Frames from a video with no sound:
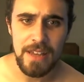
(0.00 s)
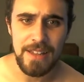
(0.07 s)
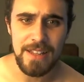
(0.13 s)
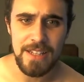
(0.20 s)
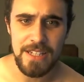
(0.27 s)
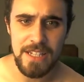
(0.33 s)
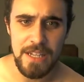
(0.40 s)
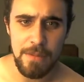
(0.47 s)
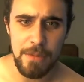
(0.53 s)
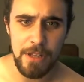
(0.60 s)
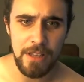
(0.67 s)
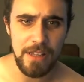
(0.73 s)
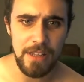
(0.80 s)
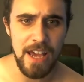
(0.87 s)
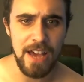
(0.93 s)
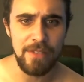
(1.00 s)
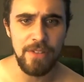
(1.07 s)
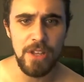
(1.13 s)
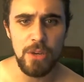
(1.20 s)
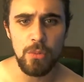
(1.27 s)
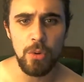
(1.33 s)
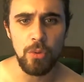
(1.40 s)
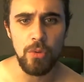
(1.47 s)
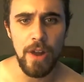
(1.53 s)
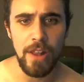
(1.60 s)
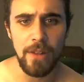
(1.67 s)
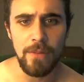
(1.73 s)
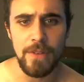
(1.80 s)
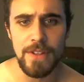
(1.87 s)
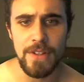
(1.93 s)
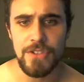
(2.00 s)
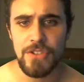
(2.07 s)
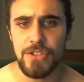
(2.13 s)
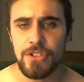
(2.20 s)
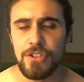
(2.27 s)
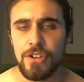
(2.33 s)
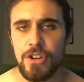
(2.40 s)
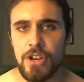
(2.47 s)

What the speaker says: that seemingly have equal relevance